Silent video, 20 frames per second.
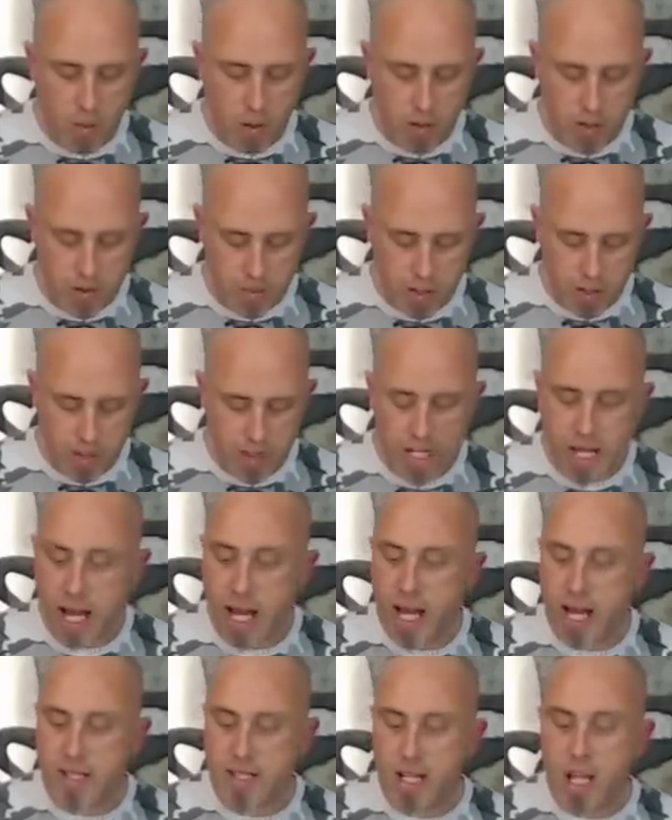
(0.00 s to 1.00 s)
was, which we
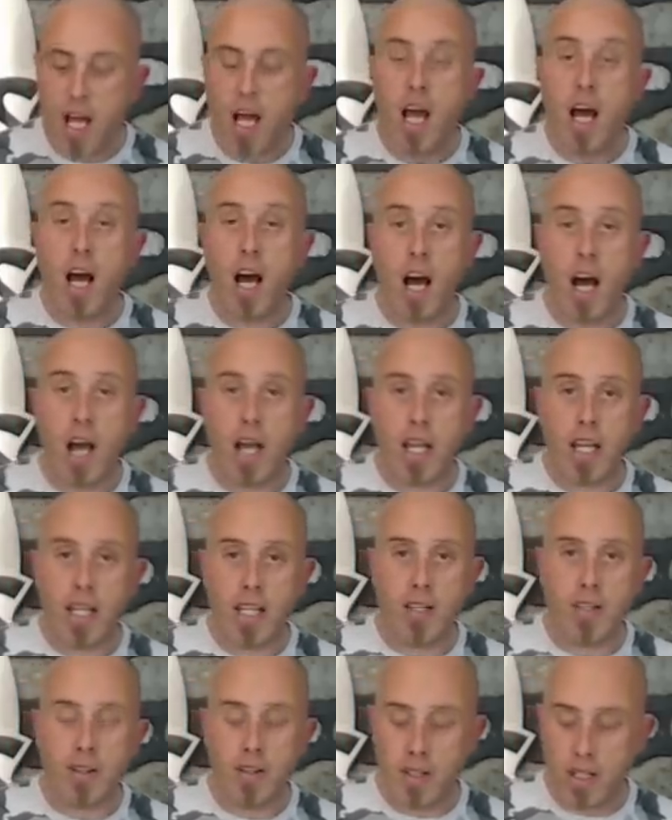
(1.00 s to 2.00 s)
had
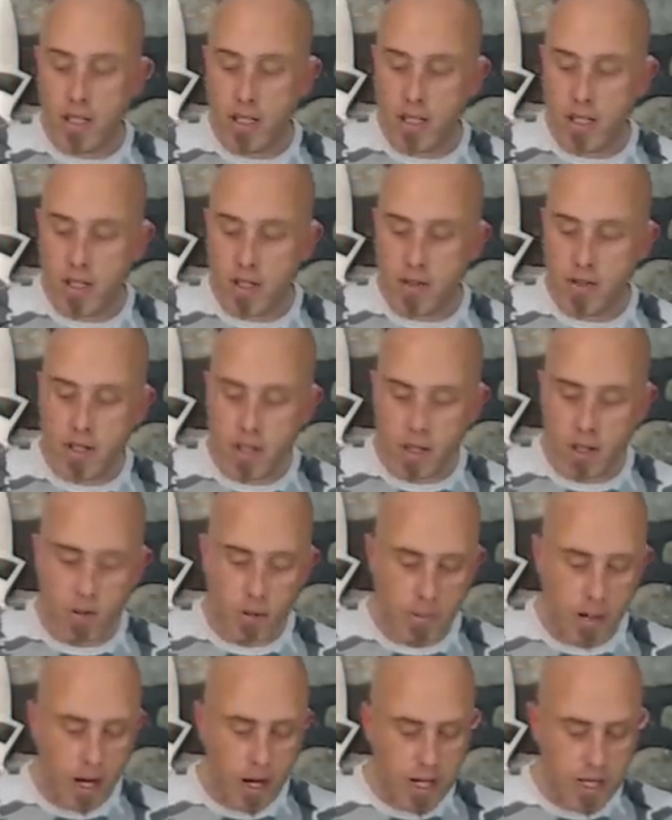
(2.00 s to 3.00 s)
in the
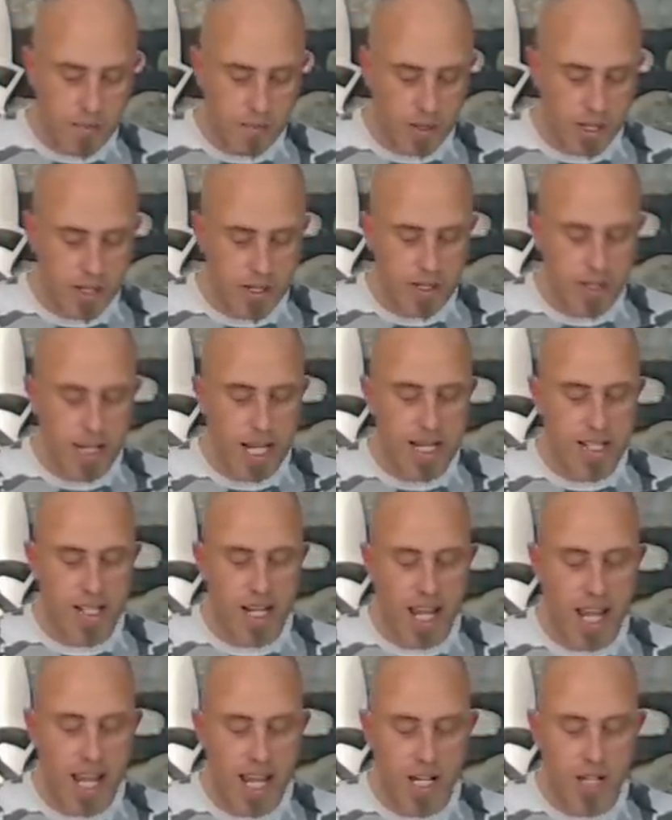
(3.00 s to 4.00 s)
little parts bit. So that's
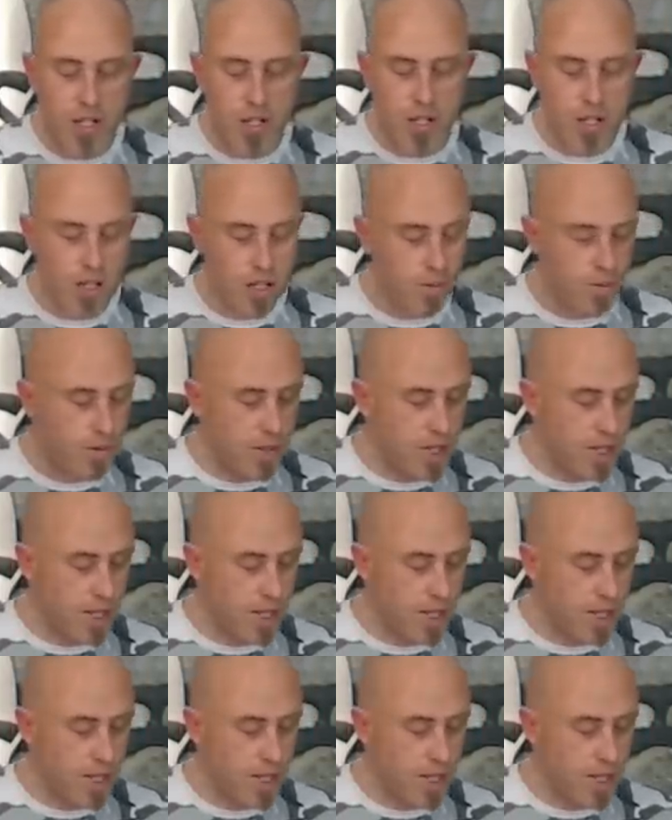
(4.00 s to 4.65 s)
a hinge for